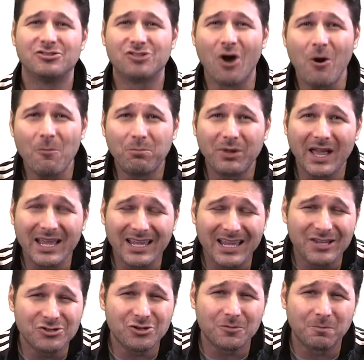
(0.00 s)
don't play
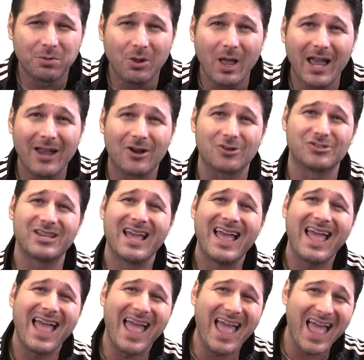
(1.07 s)
injured players
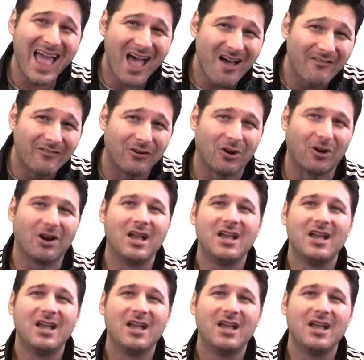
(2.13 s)
ever.